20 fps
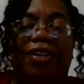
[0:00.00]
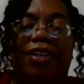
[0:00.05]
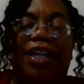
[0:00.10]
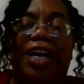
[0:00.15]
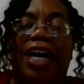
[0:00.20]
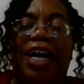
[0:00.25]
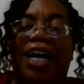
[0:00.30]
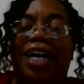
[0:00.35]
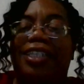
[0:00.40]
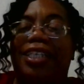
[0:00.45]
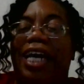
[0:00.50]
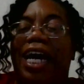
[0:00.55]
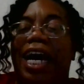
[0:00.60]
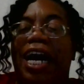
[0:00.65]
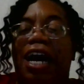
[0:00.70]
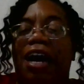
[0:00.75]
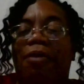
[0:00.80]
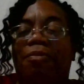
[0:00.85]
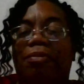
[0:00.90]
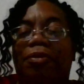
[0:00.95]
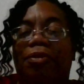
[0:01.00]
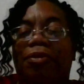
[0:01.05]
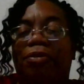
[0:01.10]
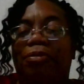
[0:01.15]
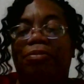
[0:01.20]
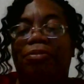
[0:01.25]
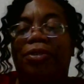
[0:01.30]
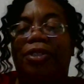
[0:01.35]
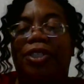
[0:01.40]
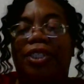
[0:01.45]
last
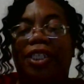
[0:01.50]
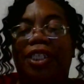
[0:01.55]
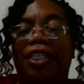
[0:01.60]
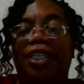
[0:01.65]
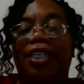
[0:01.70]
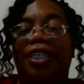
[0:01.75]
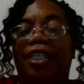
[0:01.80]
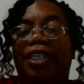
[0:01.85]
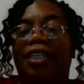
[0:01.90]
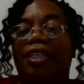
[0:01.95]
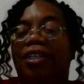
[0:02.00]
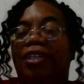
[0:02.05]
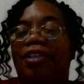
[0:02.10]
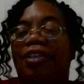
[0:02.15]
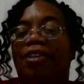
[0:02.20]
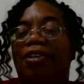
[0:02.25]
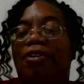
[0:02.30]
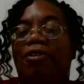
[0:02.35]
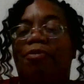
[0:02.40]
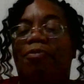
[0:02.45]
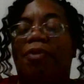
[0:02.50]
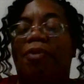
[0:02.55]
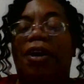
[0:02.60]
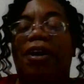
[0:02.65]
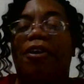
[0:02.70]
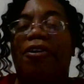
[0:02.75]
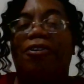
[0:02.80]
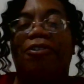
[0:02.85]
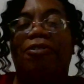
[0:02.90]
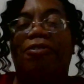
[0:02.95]
albums, she, you know,
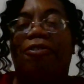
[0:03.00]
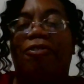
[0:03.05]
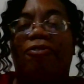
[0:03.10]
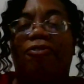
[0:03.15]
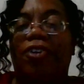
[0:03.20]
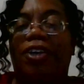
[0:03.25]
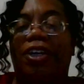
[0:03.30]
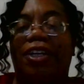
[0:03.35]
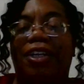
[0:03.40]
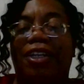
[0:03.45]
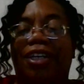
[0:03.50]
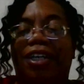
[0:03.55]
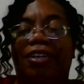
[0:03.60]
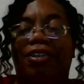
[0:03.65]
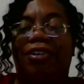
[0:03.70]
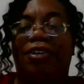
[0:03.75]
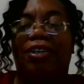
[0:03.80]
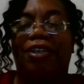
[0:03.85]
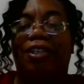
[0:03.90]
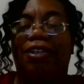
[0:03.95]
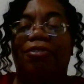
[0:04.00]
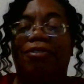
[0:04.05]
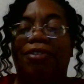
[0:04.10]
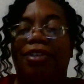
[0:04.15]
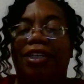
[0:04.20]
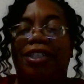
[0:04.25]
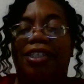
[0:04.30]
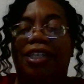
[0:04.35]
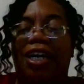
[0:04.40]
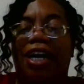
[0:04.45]
why are you offended? Or you
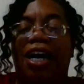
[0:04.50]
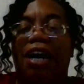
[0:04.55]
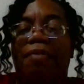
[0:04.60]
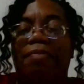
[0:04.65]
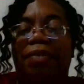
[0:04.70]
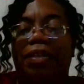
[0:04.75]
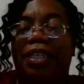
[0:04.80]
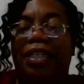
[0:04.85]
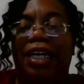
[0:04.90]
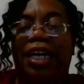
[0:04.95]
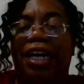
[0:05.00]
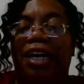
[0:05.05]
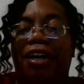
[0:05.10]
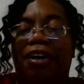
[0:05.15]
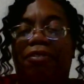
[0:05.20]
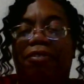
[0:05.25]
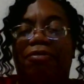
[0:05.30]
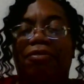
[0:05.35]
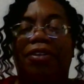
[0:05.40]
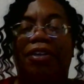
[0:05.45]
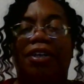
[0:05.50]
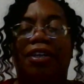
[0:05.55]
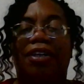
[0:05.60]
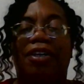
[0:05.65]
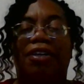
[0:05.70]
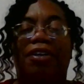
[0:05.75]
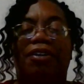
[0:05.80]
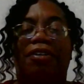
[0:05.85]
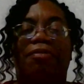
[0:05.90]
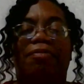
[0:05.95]
need to calm it down.
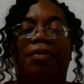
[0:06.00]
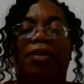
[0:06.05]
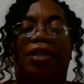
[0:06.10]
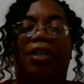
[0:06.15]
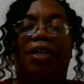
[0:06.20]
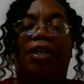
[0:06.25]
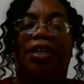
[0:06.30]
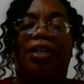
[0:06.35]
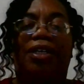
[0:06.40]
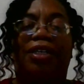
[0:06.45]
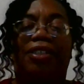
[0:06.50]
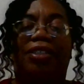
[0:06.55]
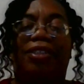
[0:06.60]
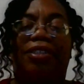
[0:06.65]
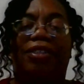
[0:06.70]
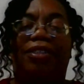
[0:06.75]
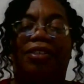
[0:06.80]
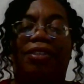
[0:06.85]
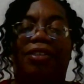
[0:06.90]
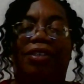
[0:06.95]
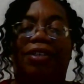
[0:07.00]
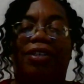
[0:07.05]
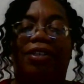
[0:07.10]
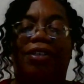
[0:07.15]
Because,